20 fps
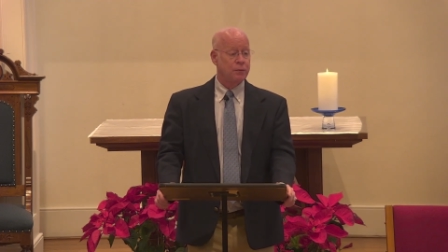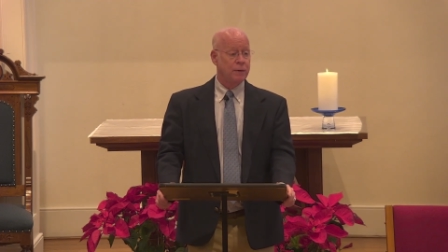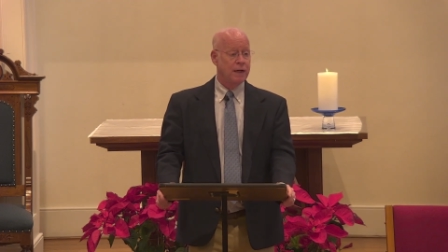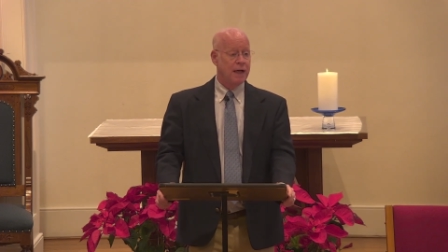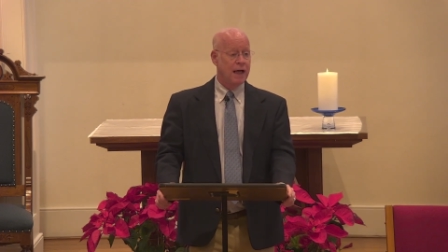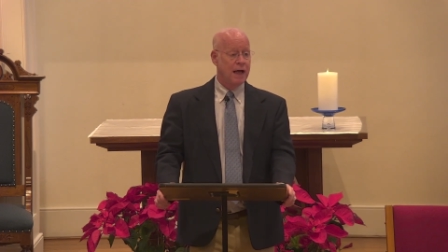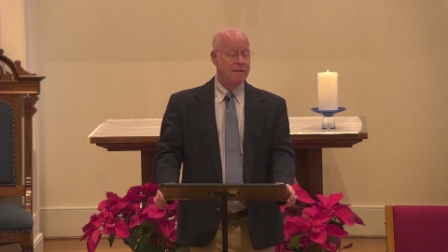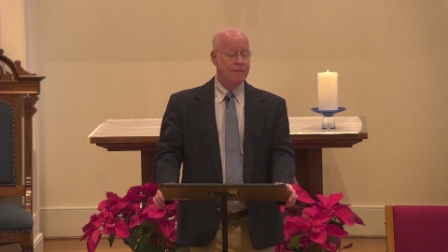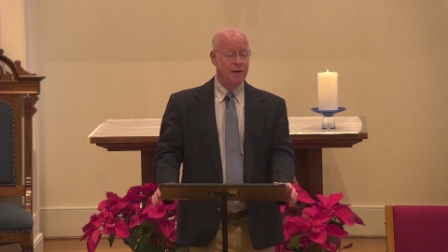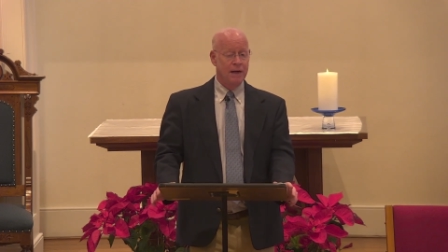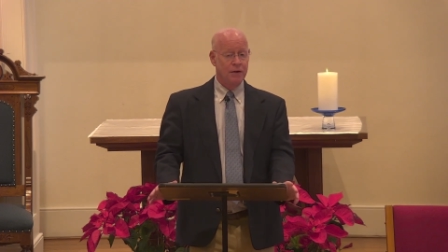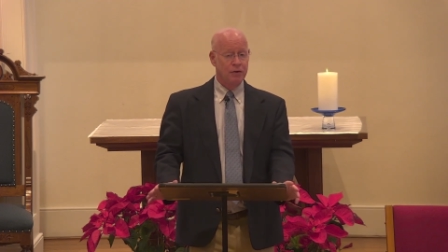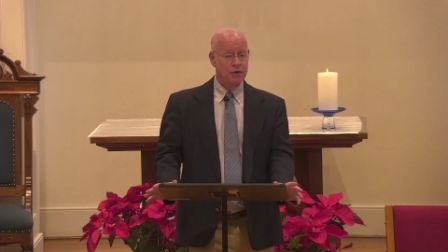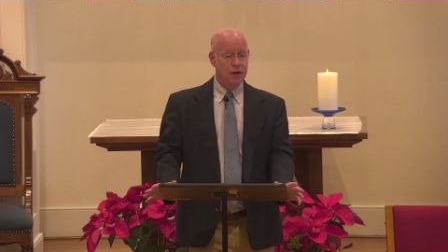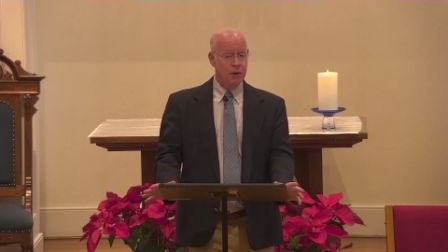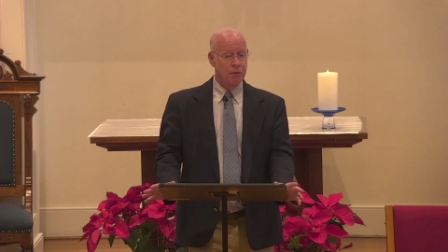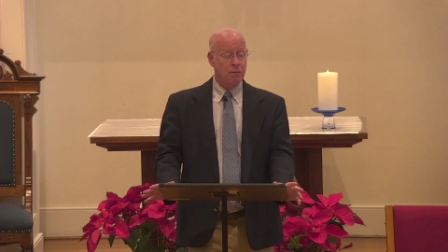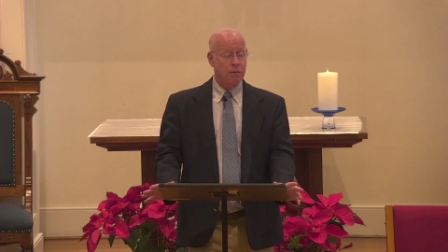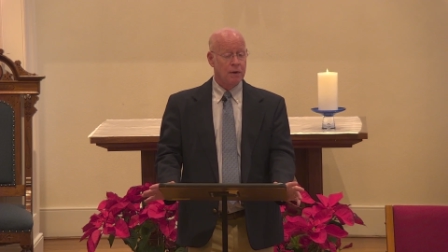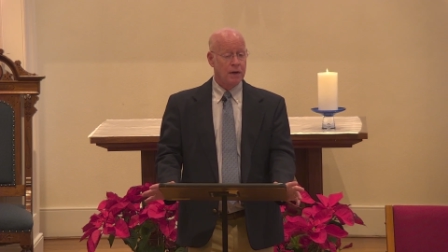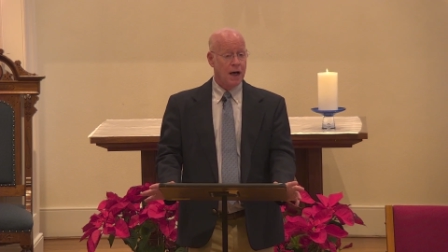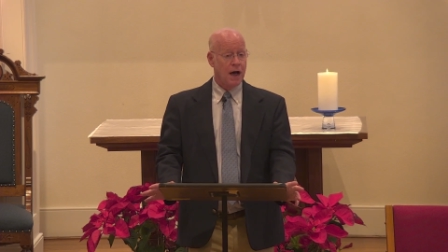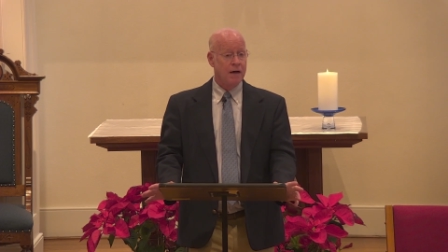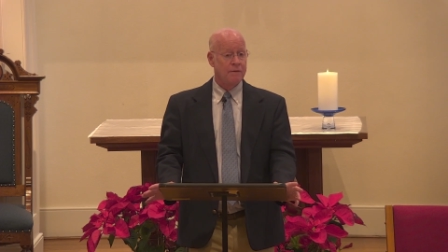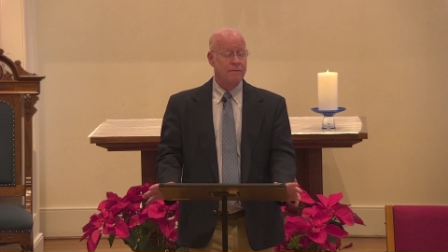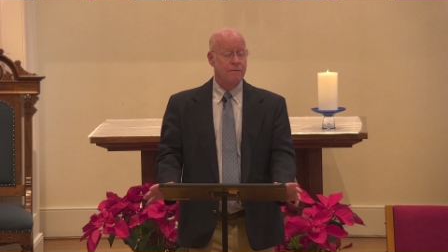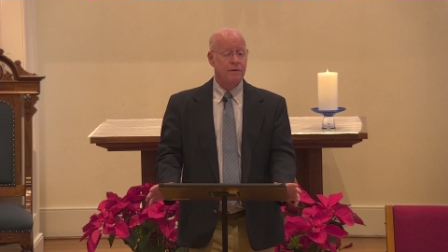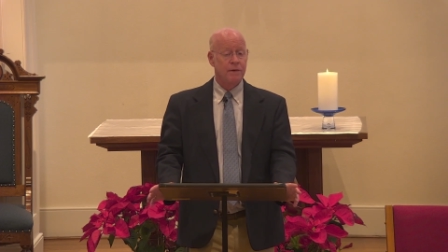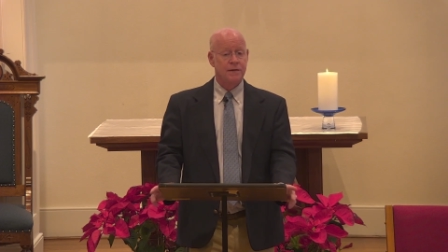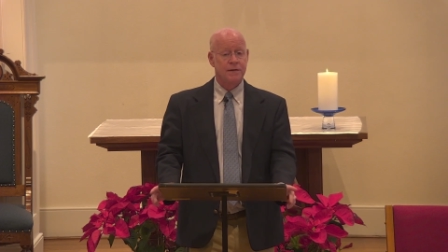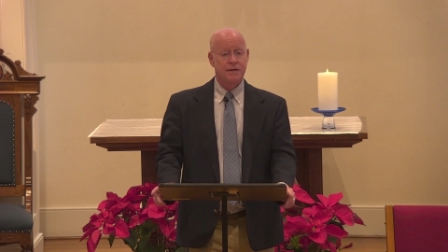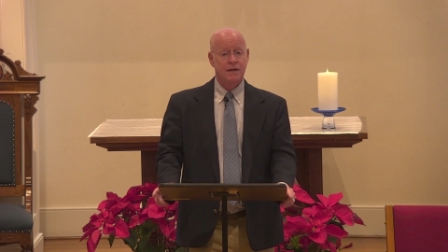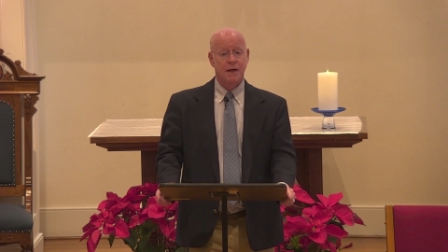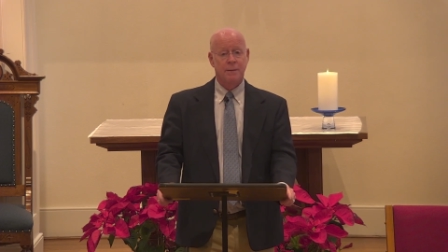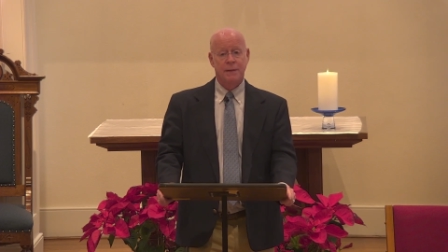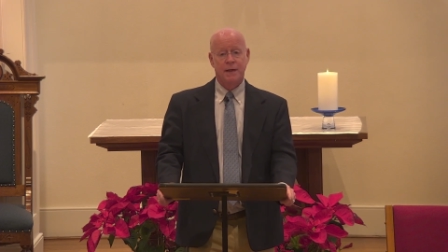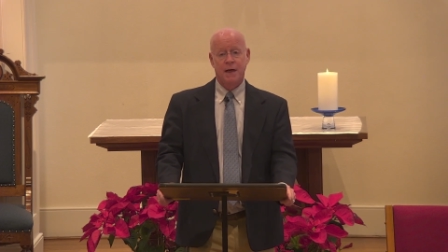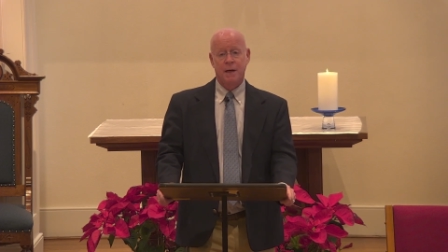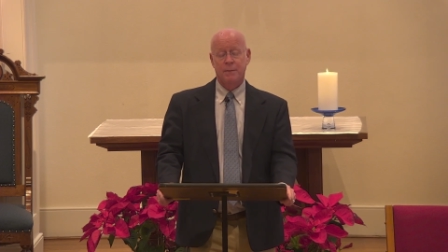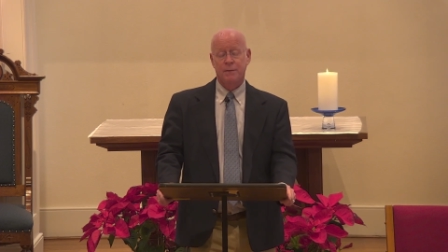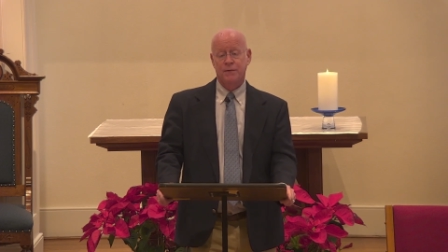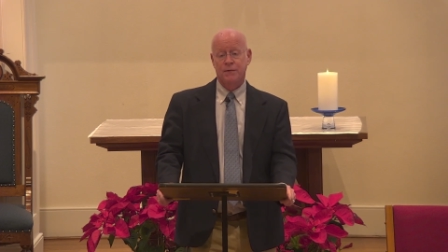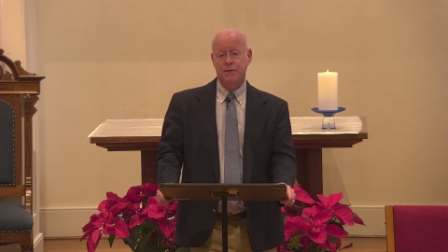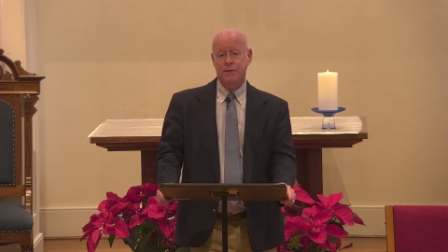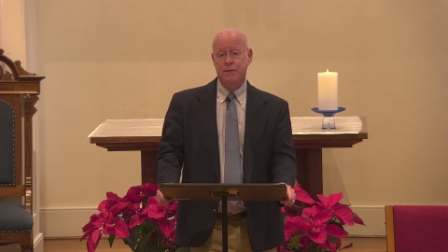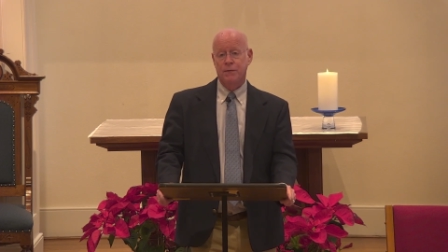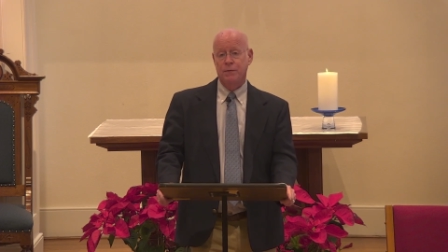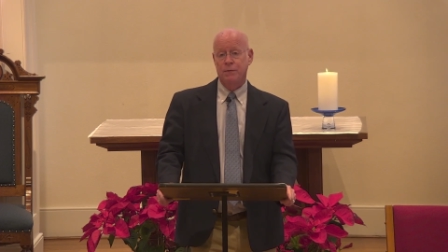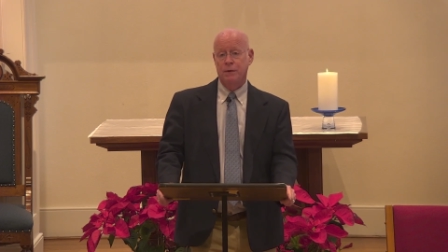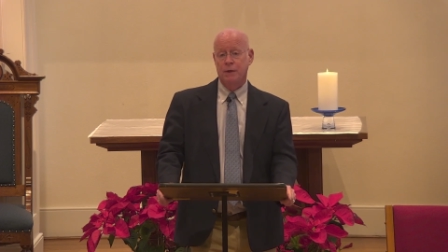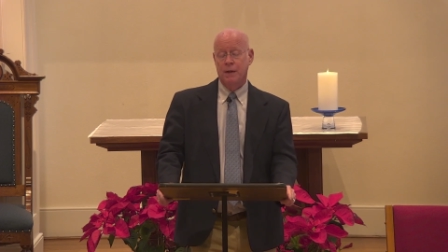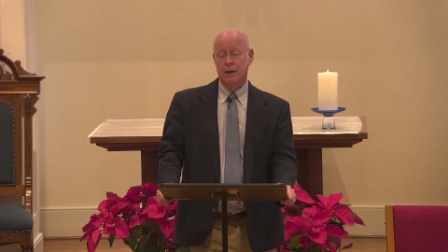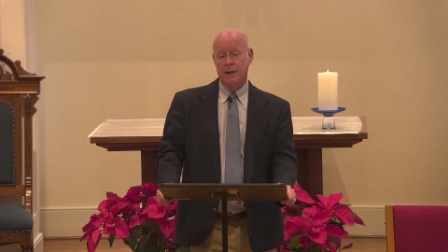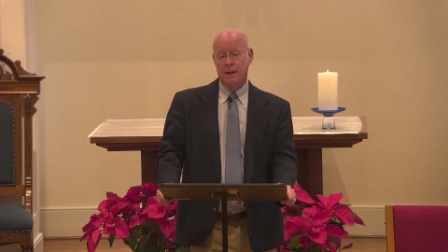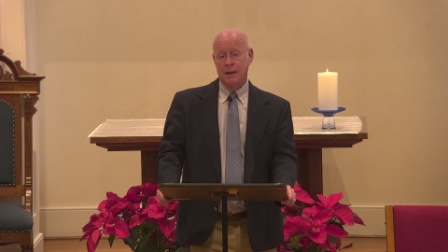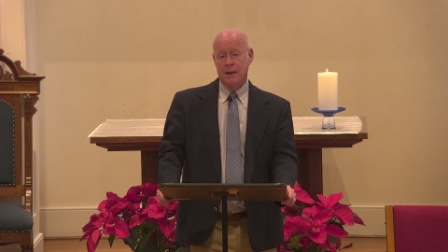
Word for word: and we have a general conference coming up soon